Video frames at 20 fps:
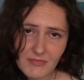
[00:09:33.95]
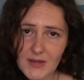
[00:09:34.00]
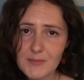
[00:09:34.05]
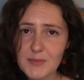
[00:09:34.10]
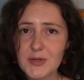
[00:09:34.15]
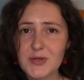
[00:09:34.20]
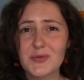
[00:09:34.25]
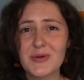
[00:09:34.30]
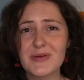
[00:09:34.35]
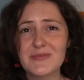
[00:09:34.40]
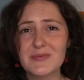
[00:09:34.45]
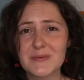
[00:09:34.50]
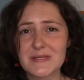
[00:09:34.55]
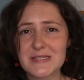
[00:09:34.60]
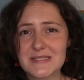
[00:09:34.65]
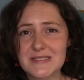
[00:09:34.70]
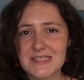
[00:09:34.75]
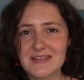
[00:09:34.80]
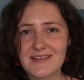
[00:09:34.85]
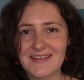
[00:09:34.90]
but whoever
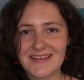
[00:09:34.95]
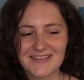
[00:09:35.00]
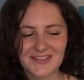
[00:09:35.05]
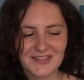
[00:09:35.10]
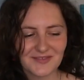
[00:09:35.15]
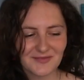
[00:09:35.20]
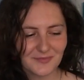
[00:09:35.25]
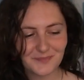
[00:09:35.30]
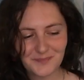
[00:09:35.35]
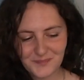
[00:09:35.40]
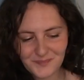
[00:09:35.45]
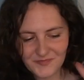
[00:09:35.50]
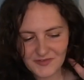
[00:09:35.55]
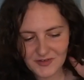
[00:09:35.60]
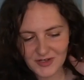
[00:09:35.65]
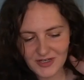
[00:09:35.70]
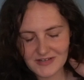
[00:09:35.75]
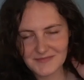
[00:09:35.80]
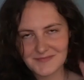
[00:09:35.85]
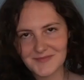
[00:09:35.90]
made it, thank you
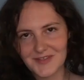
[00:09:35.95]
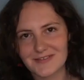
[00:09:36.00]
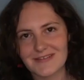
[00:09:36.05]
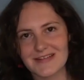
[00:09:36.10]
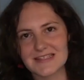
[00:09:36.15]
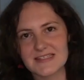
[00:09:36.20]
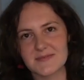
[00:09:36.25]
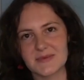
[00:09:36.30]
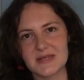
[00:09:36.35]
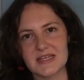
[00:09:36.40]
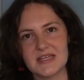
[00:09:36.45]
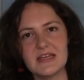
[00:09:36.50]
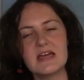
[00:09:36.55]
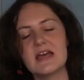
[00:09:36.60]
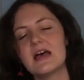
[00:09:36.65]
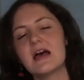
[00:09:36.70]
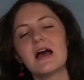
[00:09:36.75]
for your recipe.